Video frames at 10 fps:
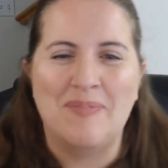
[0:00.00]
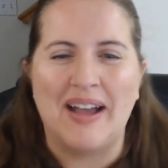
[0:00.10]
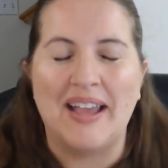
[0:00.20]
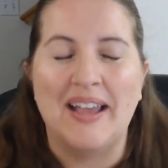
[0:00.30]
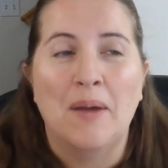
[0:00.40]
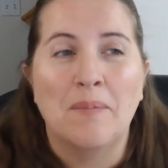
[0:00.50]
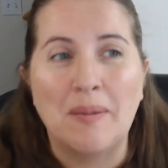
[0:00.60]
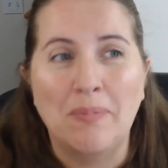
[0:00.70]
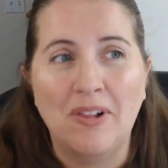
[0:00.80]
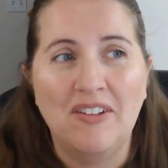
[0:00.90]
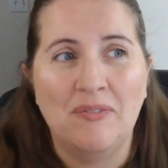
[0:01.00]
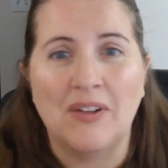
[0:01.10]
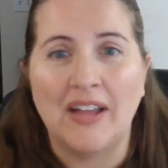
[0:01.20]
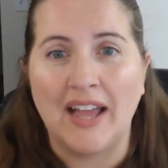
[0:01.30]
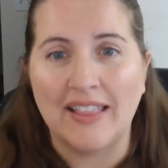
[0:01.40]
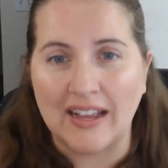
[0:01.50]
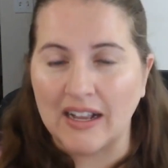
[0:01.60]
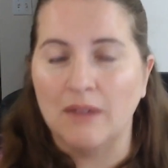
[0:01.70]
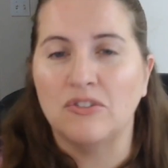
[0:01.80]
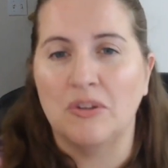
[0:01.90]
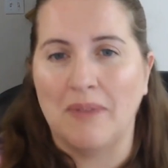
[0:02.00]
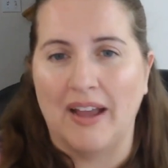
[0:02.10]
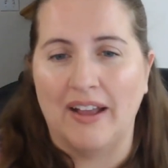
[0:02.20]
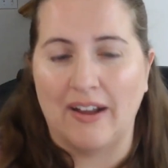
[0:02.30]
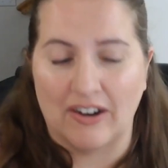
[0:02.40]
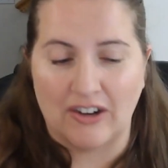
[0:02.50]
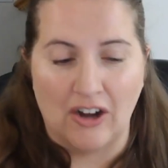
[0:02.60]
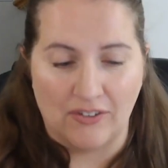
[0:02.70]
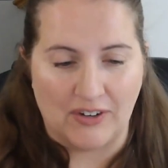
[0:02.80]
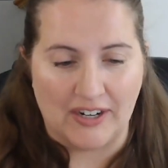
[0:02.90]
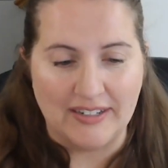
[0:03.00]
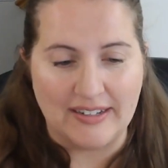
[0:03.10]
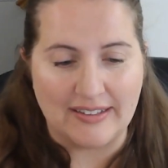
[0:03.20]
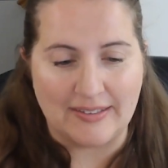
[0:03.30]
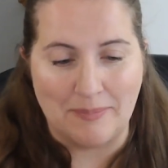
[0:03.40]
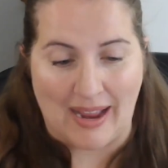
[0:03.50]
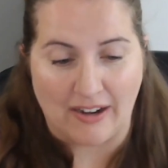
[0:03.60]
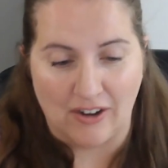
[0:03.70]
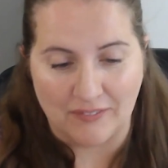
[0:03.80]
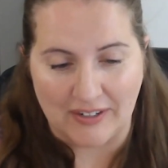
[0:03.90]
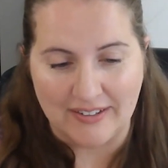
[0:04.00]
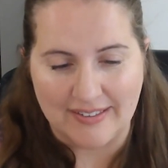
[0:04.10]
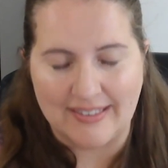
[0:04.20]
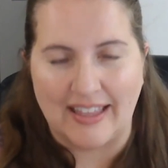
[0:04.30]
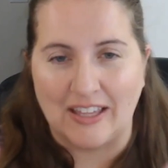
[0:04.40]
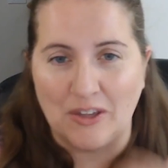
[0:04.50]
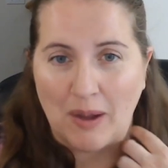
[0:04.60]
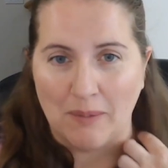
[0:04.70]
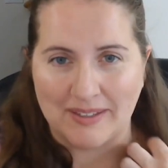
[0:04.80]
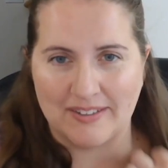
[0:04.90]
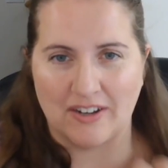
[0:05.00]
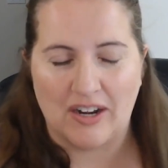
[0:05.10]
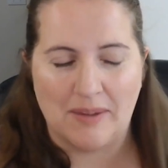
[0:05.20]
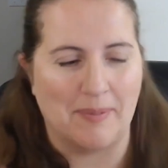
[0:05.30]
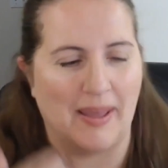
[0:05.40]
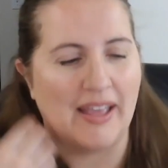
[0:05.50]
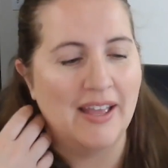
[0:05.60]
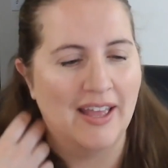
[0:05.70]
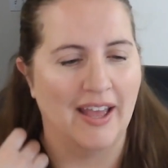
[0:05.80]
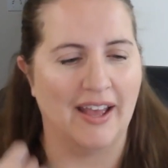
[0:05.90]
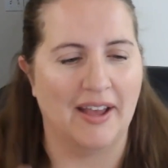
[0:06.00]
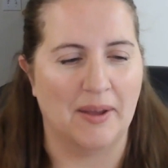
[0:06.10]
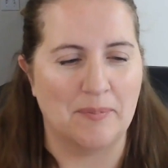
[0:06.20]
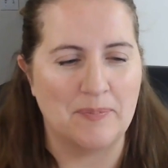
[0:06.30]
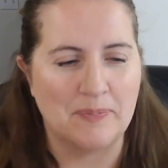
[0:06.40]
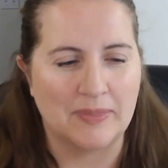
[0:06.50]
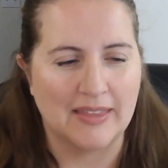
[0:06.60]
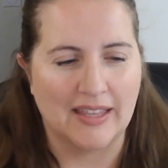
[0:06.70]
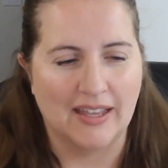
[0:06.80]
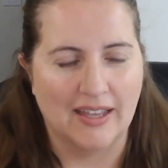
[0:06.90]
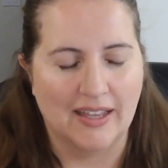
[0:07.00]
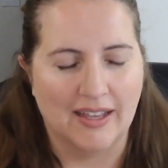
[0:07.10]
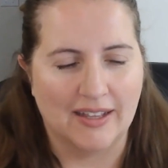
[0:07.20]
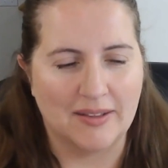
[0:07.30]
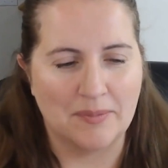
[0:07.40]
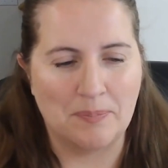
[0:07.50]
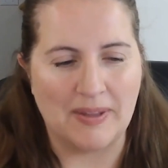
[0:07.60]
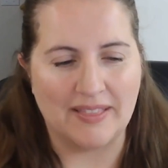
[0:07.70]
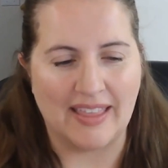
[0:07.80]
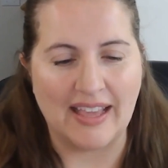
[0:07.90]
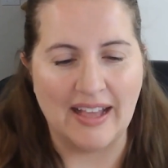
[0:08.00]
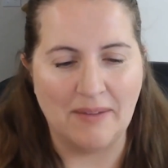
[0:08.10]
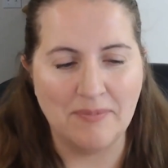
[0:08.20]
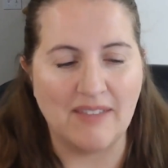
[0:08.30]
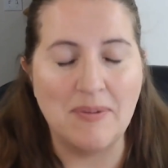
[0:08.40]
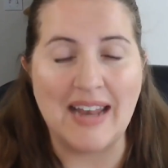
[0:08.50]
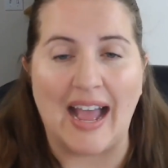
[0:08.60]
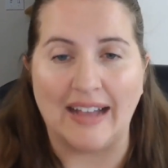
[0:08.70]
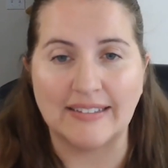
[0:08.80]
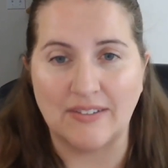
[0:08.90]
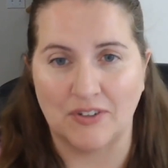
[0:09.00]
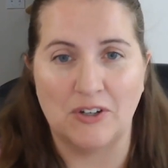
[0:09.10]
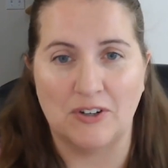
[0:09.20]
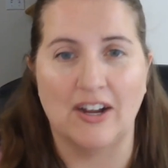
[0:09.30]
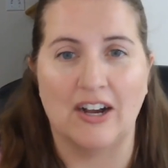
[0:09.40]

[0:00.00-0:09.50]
But people that come to my conference, like, you helped me start it, um, but they've been asking for you to